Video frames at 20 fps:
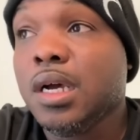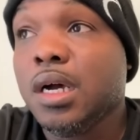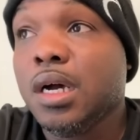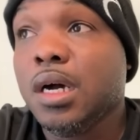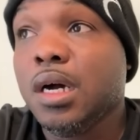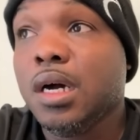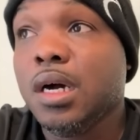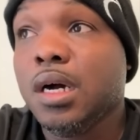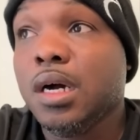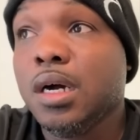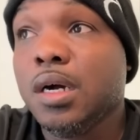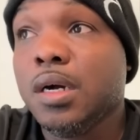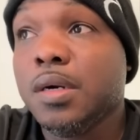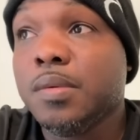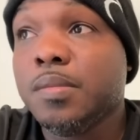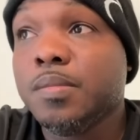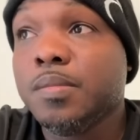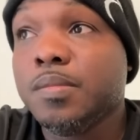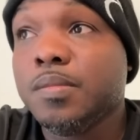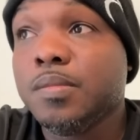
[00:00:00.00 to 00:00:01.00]

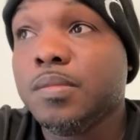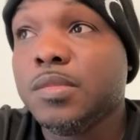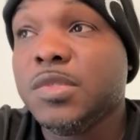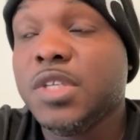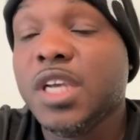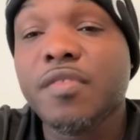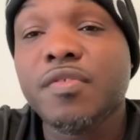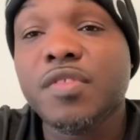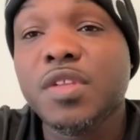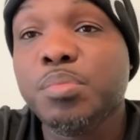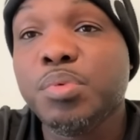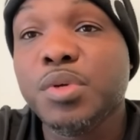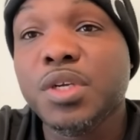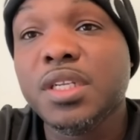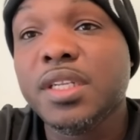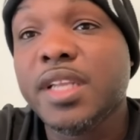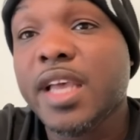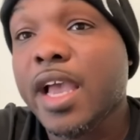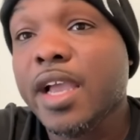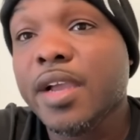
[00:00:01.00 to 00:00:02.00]
definitely put
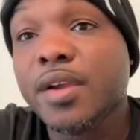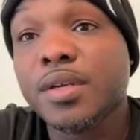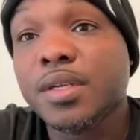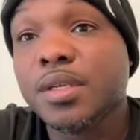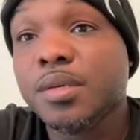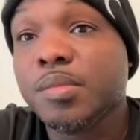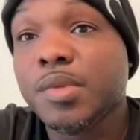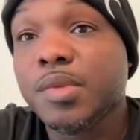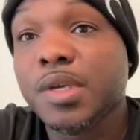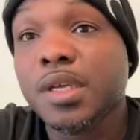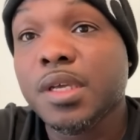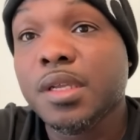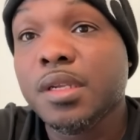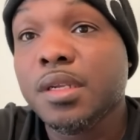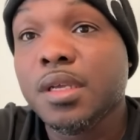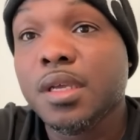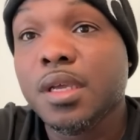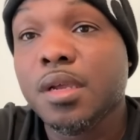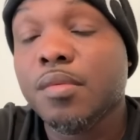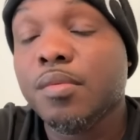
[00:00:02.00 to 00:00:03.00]
a dagger in him,
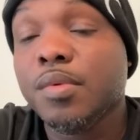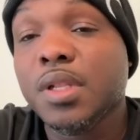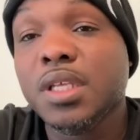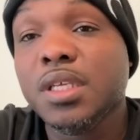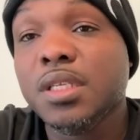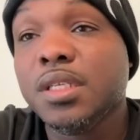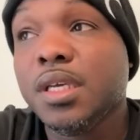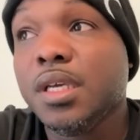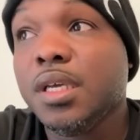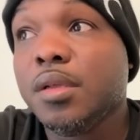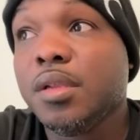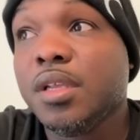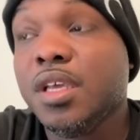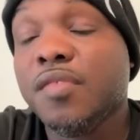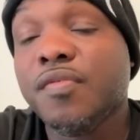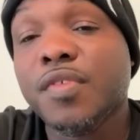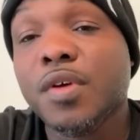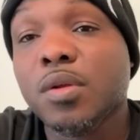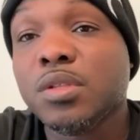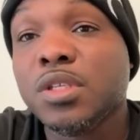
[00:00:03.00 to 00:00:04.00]
man. It really did. He
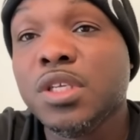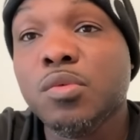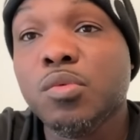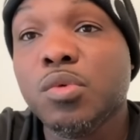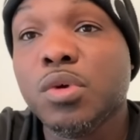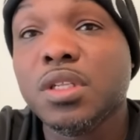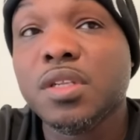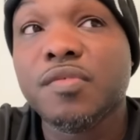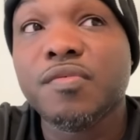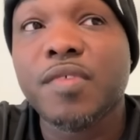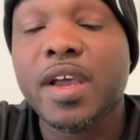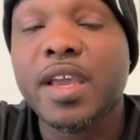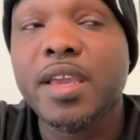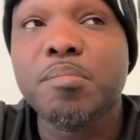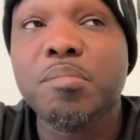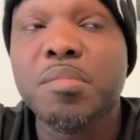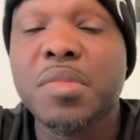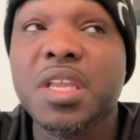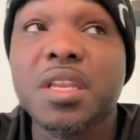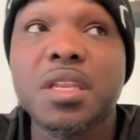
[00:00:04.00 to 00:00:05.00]
felt he won the fight.
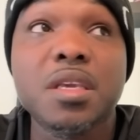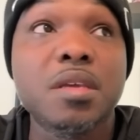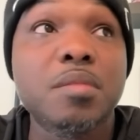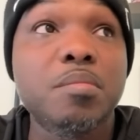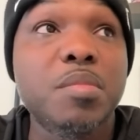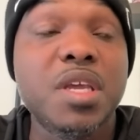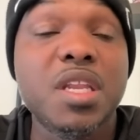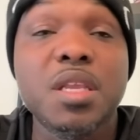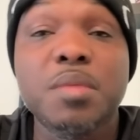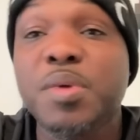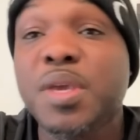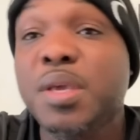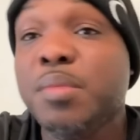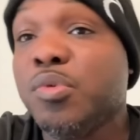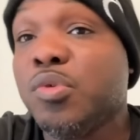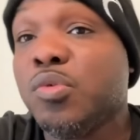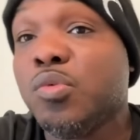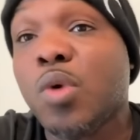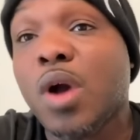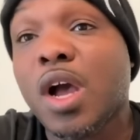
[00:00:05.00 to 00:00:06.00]
Many, many
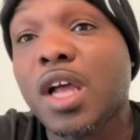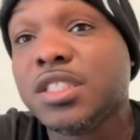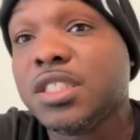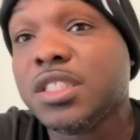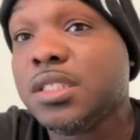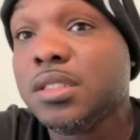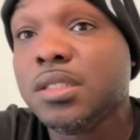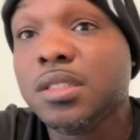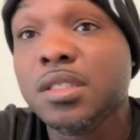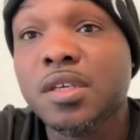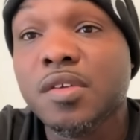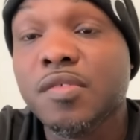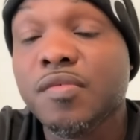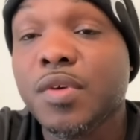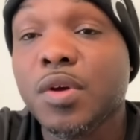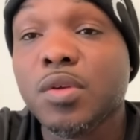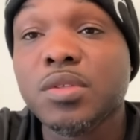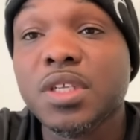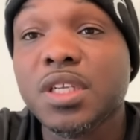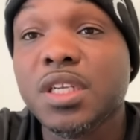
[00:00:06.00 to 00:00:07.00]
people watching
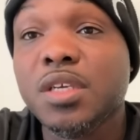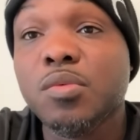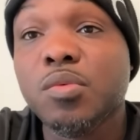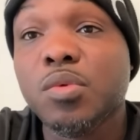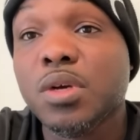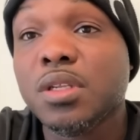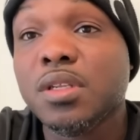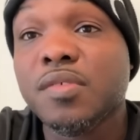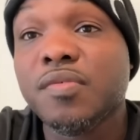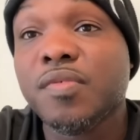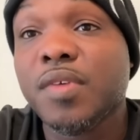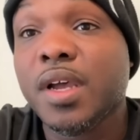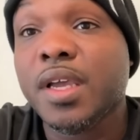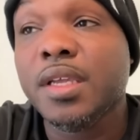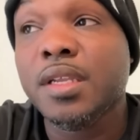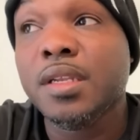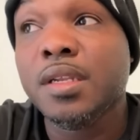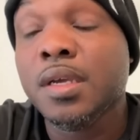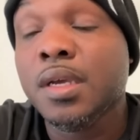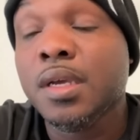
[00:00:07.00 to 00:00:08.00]
felt that he won the
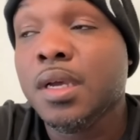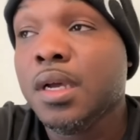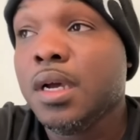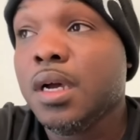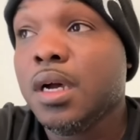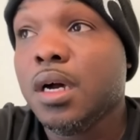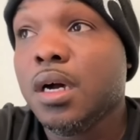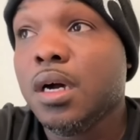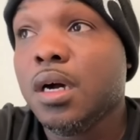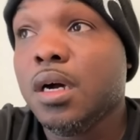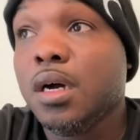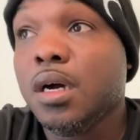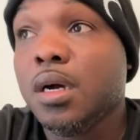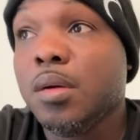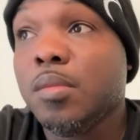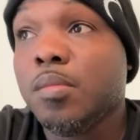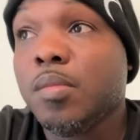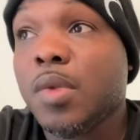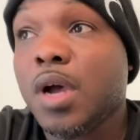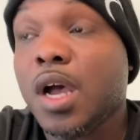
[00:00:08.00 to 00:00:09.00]
fight.
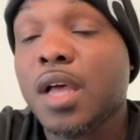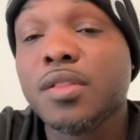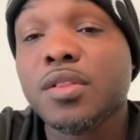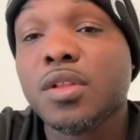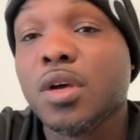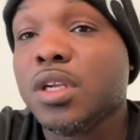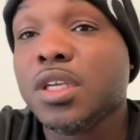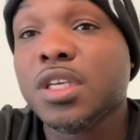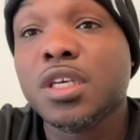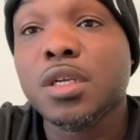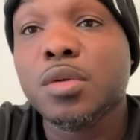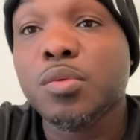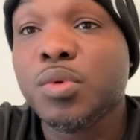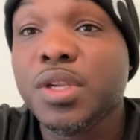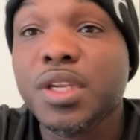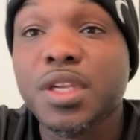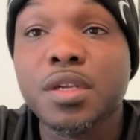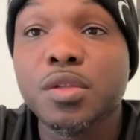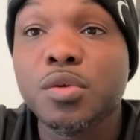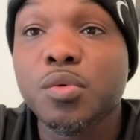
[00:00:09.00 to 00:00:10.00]
I thought it could have
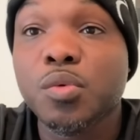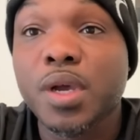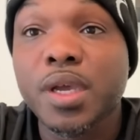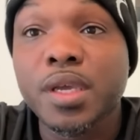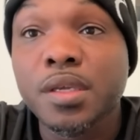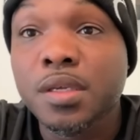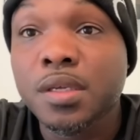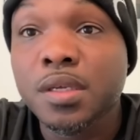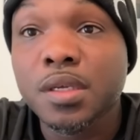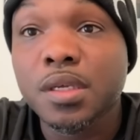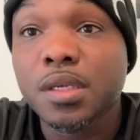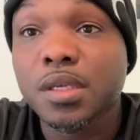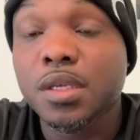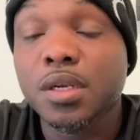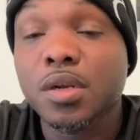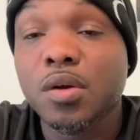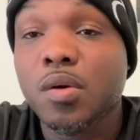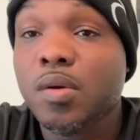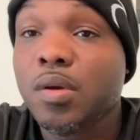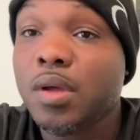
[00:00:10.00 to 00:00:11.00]
went either way.
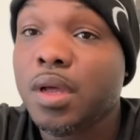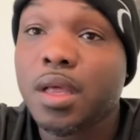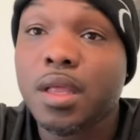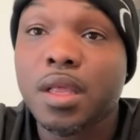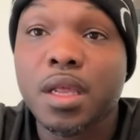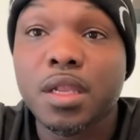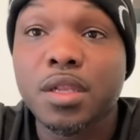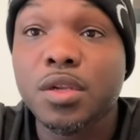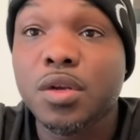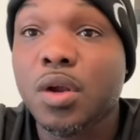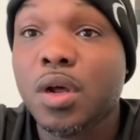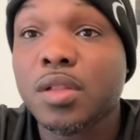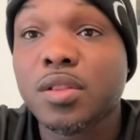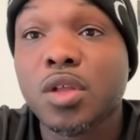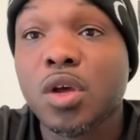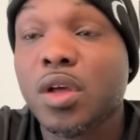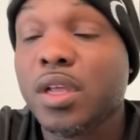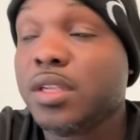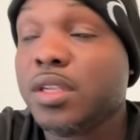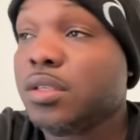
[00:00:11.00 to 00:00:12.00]
I
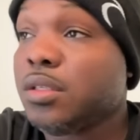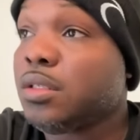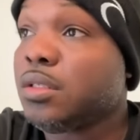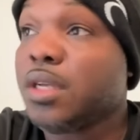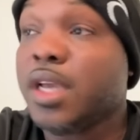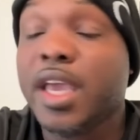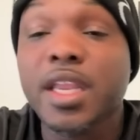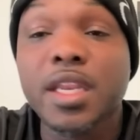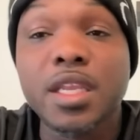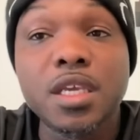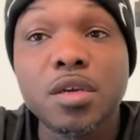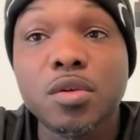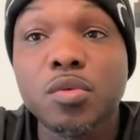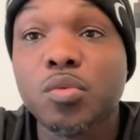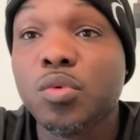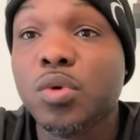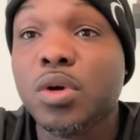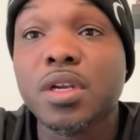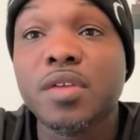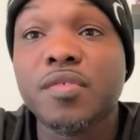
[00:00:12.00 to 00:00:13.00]
thought Haney could have
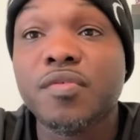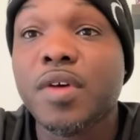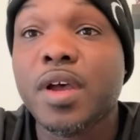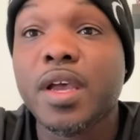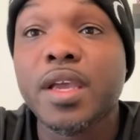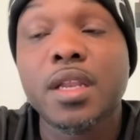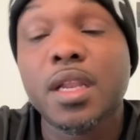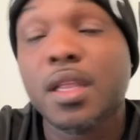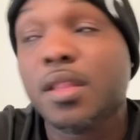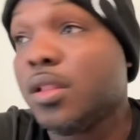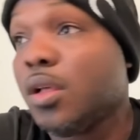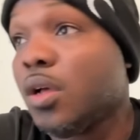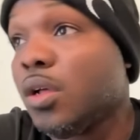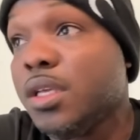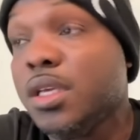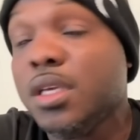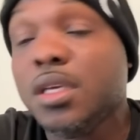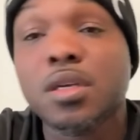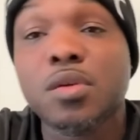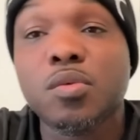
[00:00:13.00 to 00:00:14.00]
won the fight. I thought
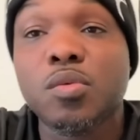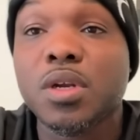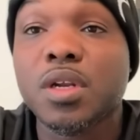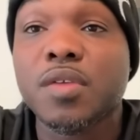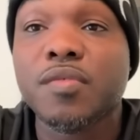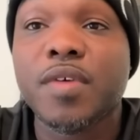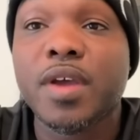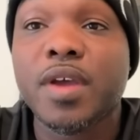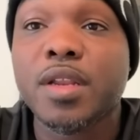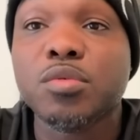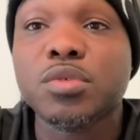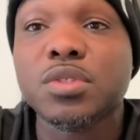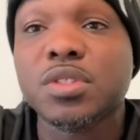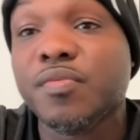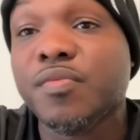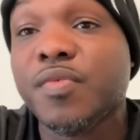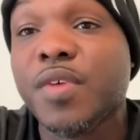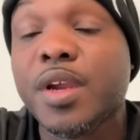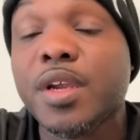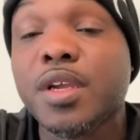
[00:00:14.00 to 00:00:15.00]
he could have won the fight. It was a
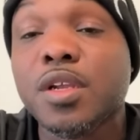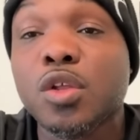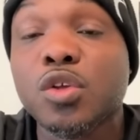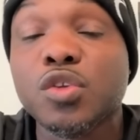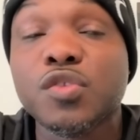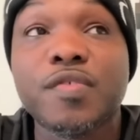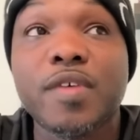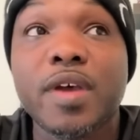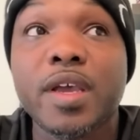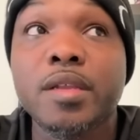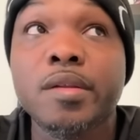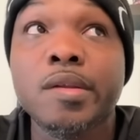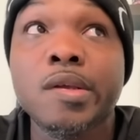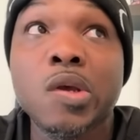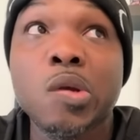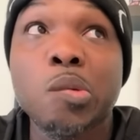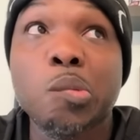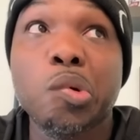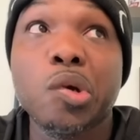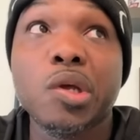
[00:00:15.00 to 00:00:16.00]
very close fight,
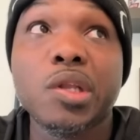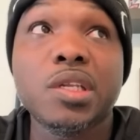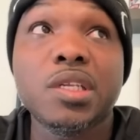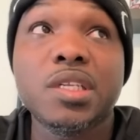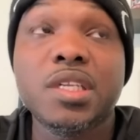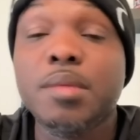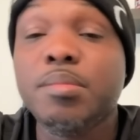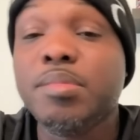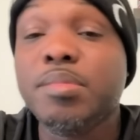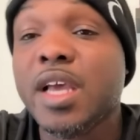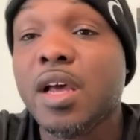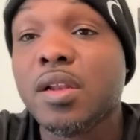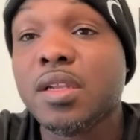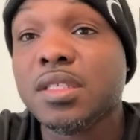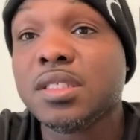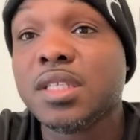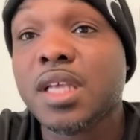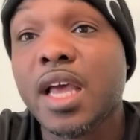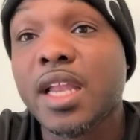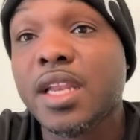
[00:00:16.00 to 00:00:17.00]
but deep down
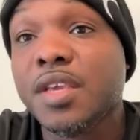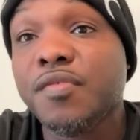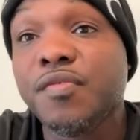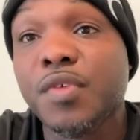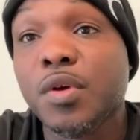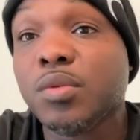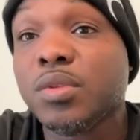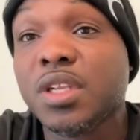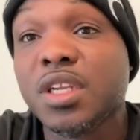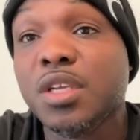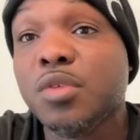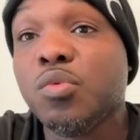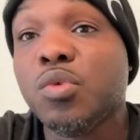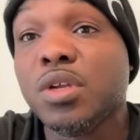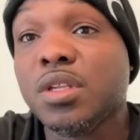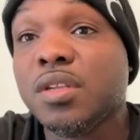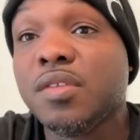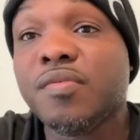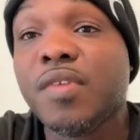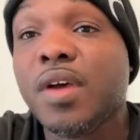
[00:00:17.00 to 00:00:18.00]
inside, he felt that he
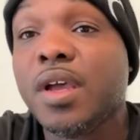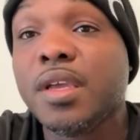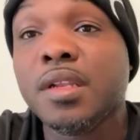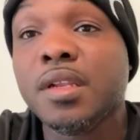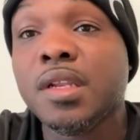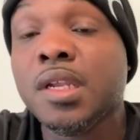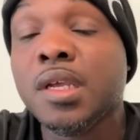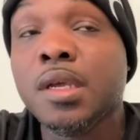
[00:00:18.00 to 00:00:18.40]
won the fight.